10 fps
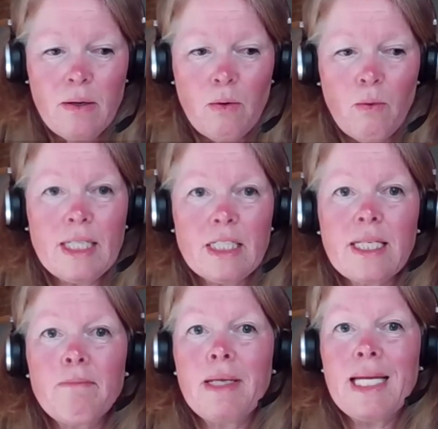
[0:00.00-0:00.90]
which
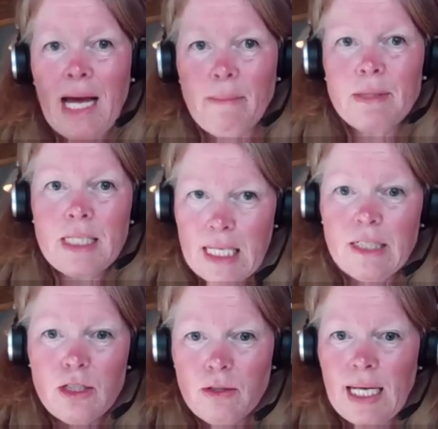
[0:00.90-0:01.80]
can be adapted
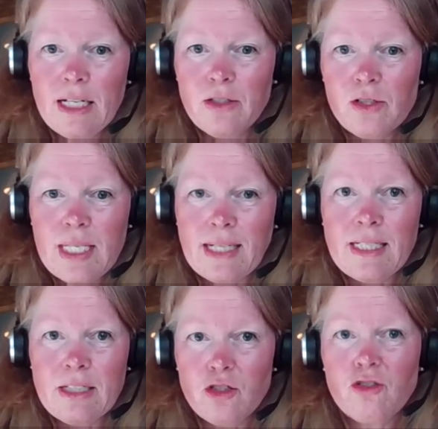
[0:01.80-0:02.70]
into clinical
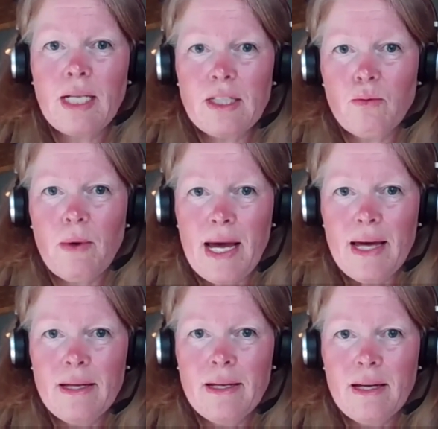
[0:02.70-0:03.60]
settings straight
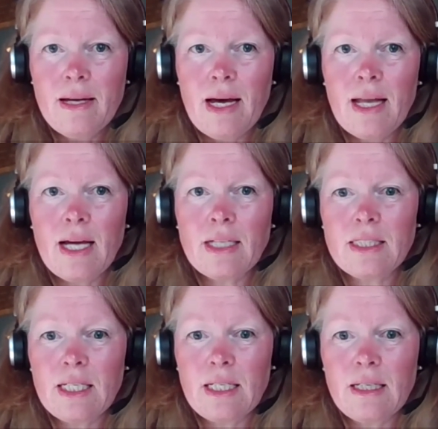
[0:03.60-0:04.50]
away, and
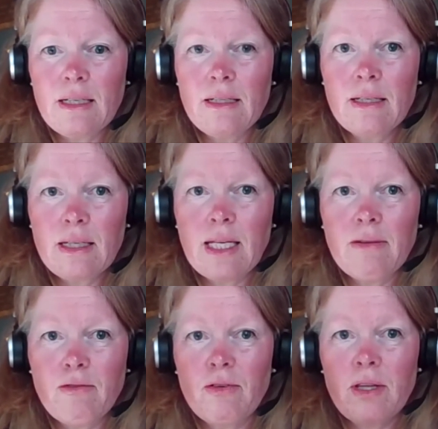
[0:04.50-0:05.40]
actually
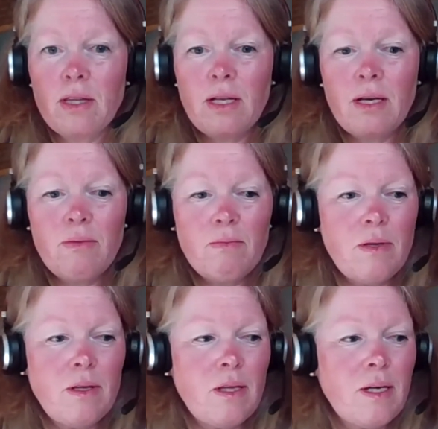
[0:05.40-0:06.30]
give the
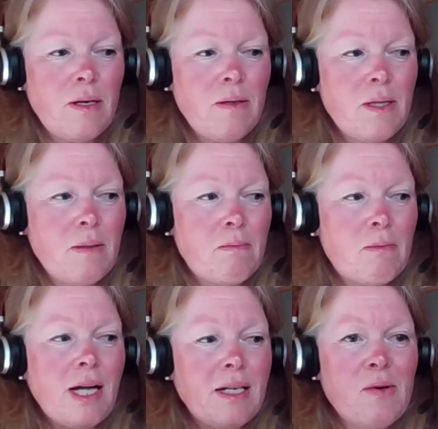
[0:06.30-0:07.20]

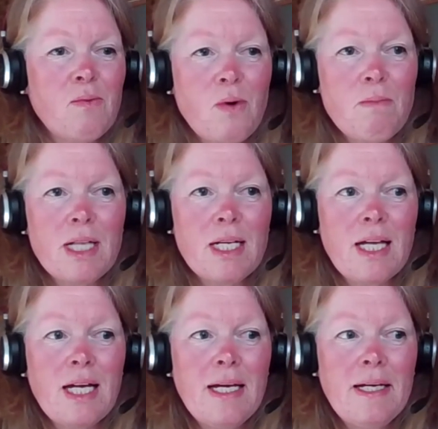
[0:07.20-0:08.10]
pregnant woman
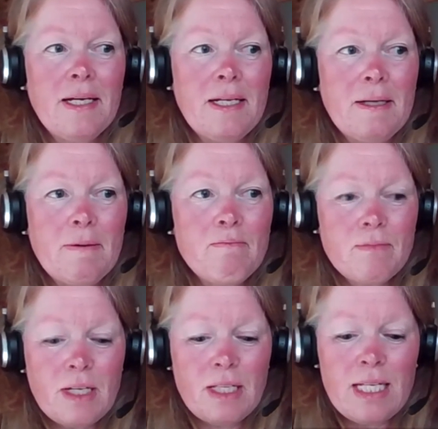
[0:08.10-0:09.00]

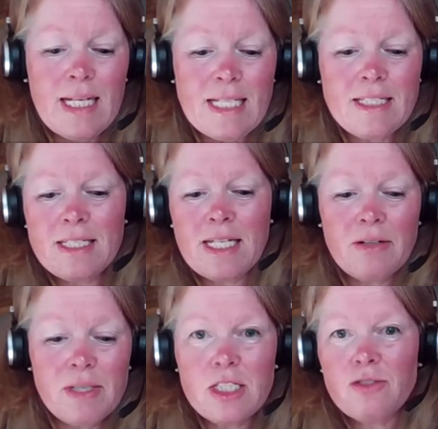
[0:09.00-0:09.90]
the
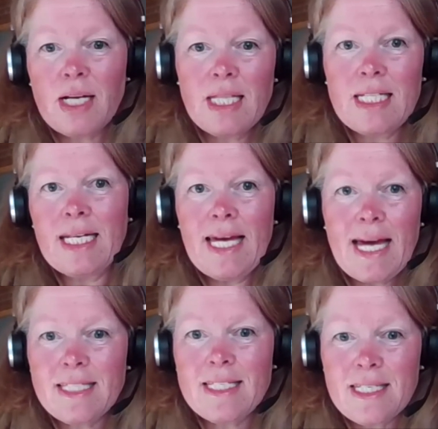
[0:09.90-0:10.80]
necessary strengthening
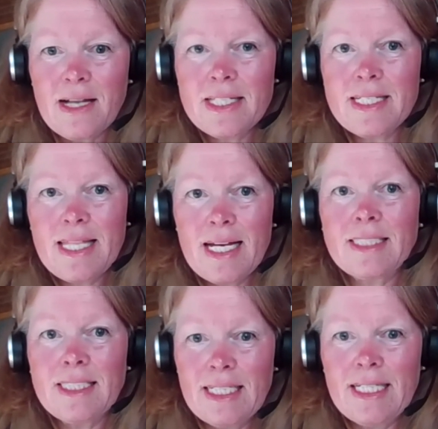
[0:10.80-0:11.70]
exercises that
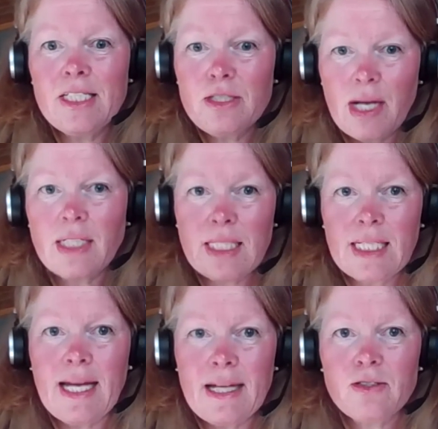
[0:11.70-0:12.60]
she needs to actually
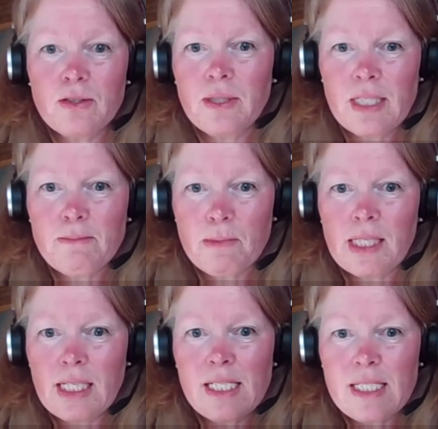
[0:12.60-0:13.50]
get through this
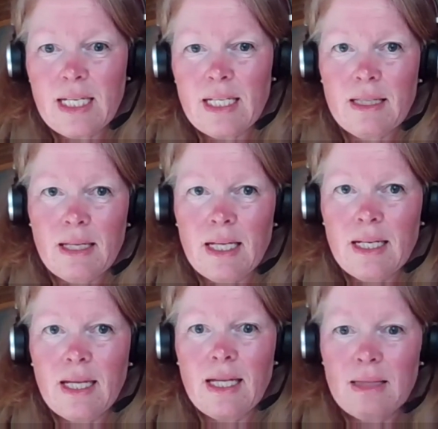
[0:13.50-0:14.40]
pregnancy
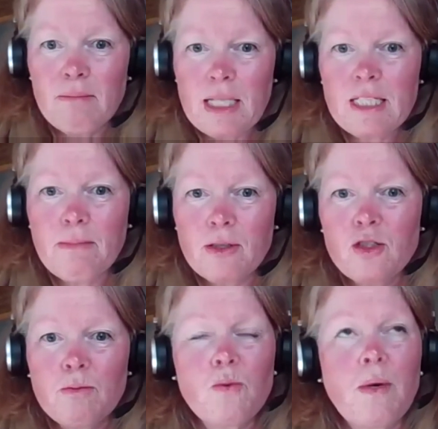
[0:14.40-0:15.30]
in best
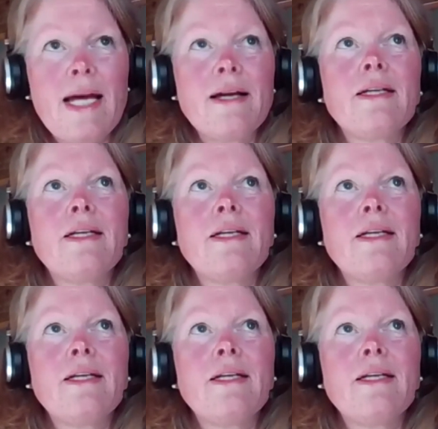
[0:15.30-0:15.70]
possible way.